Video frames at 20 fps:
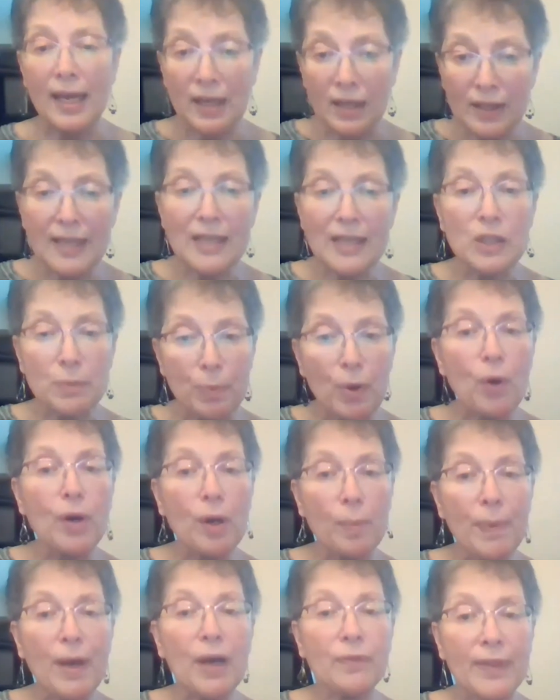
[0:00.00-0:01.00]
And Elise spoke
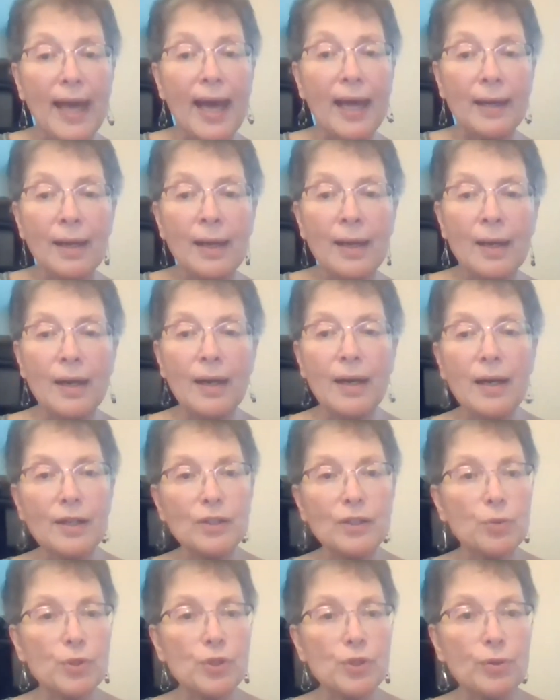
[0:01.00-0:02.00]
about that
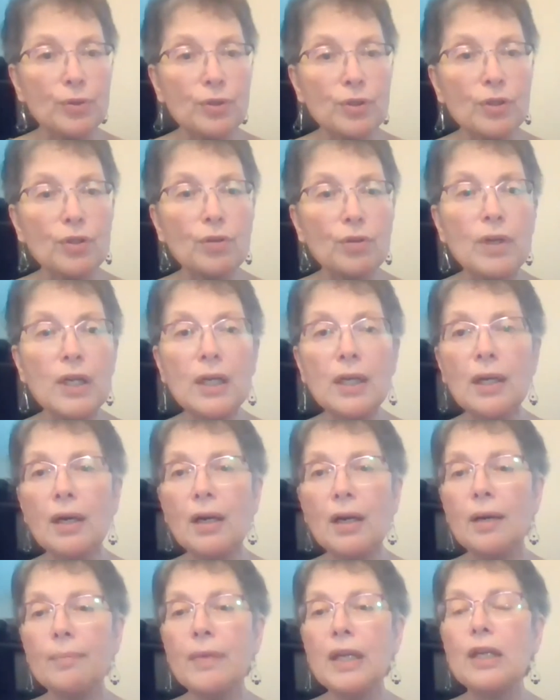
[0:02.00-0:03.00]
to a certain degree
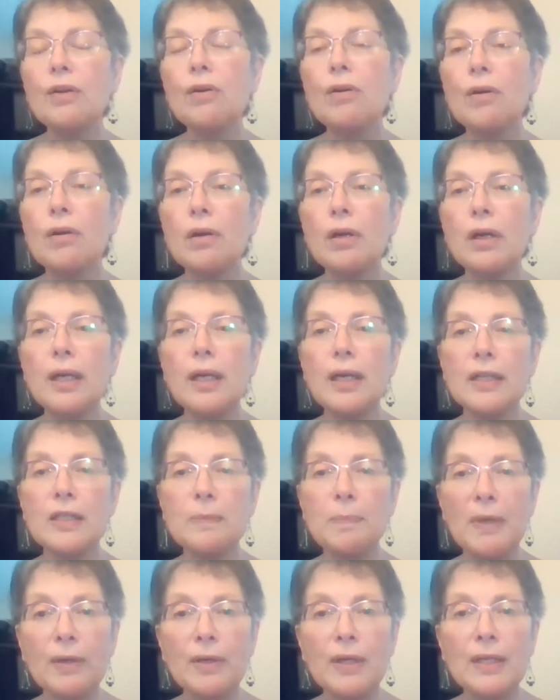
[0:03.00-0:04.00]
in her
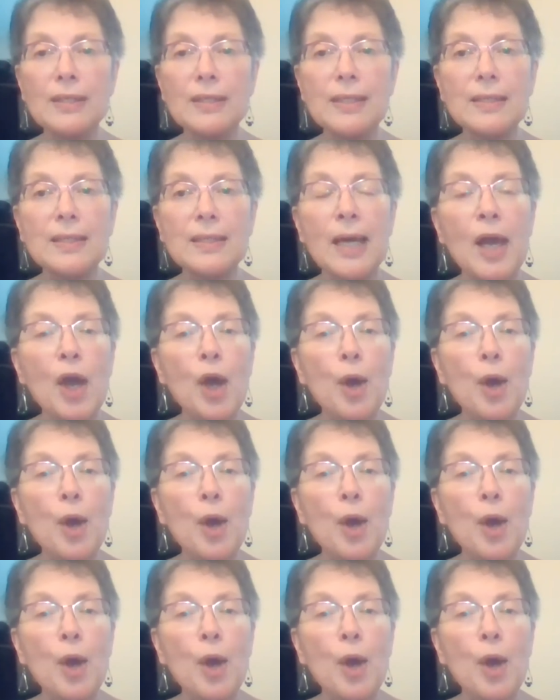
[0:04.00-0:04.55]
experiences.